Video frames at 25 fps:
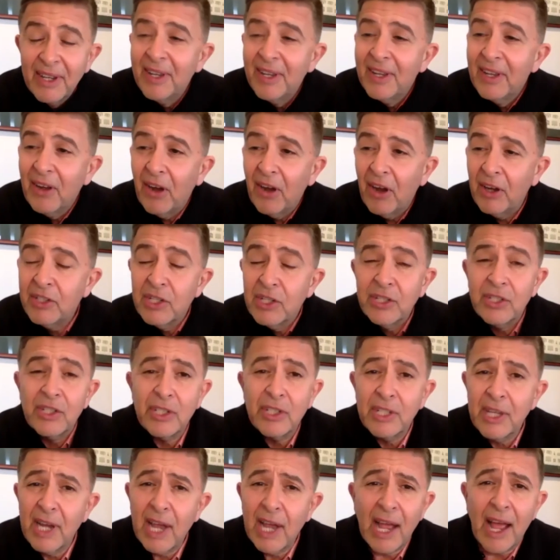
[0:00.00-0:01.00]
I just
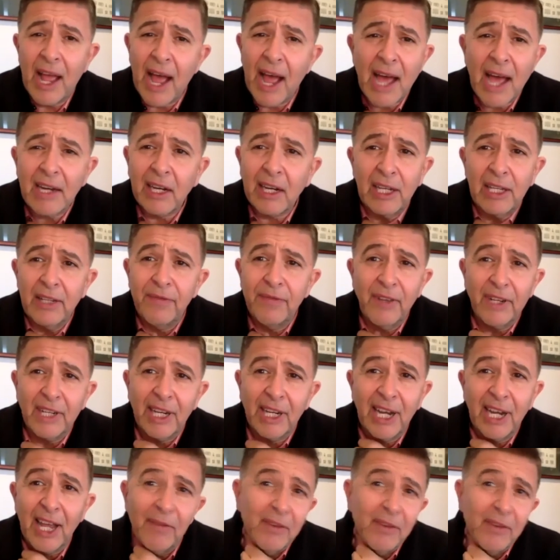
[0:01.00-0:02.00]
utterly fell in
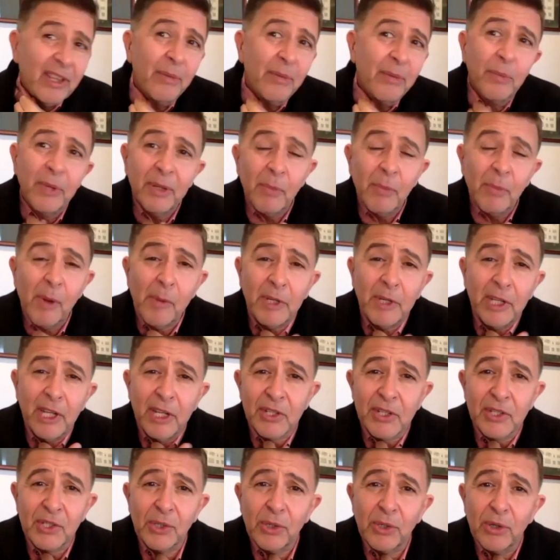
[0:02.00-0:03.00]
love with it. When we did the
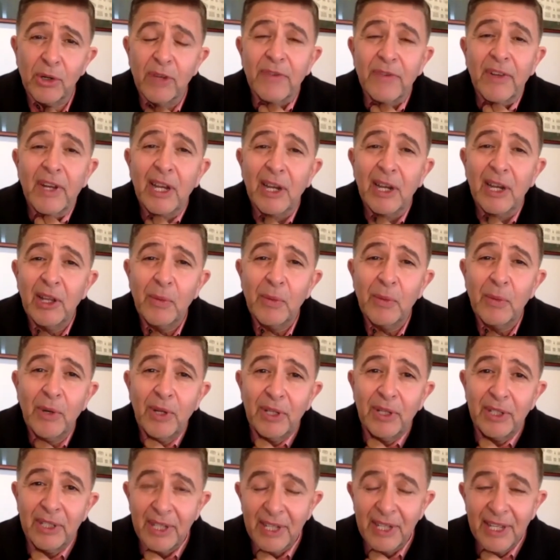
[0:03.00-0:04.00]
story for Hello
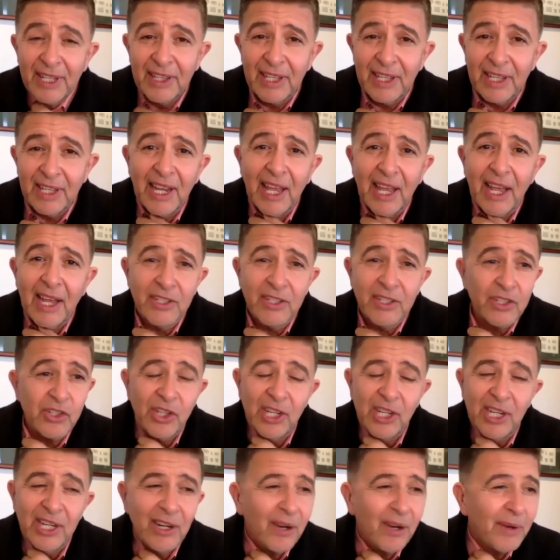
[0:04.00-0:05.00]
World there last
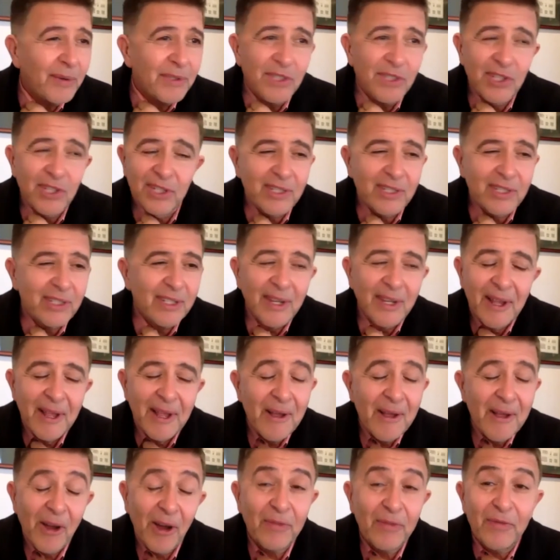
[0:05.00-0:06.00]
year,
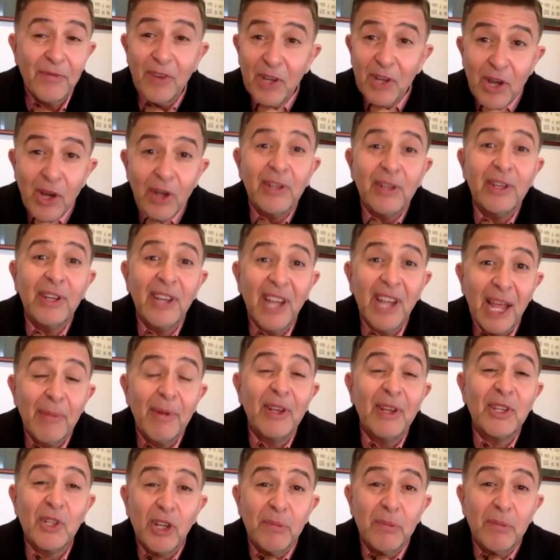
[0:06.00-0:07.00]
I'd forgotten how
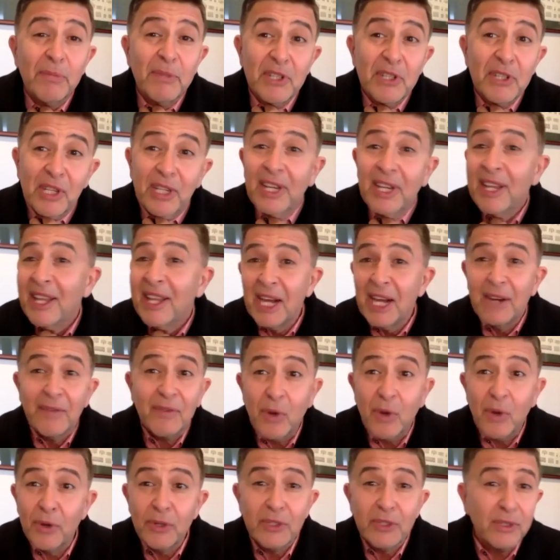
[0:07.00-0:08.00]
much I'd missed it. And of
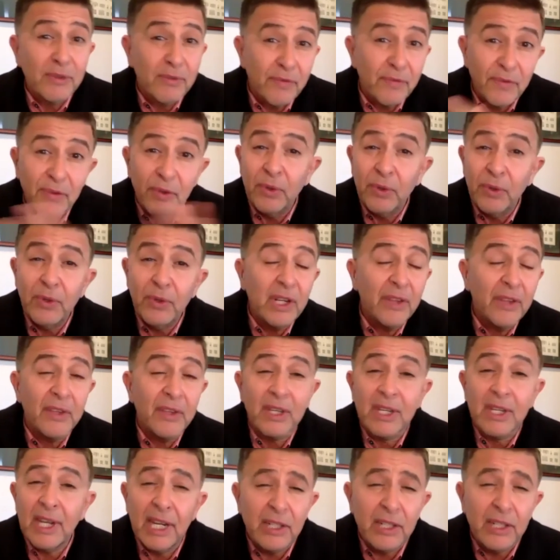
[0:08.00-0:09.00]
course, the food and the
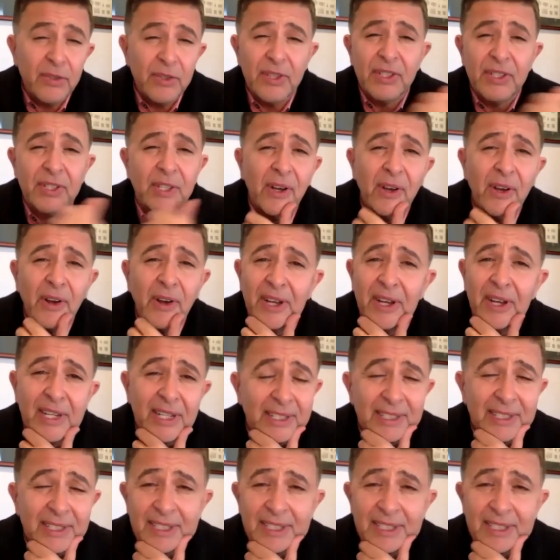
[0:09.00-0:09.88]
countryside, and